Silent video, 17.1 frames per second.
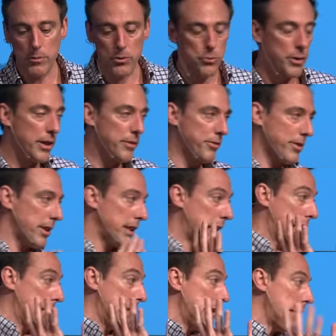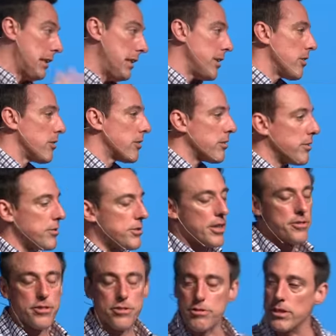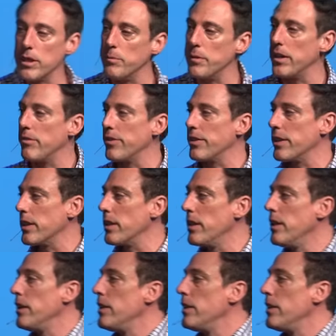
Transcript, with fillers: His wife's like, eh, you know, she has a dream and everything.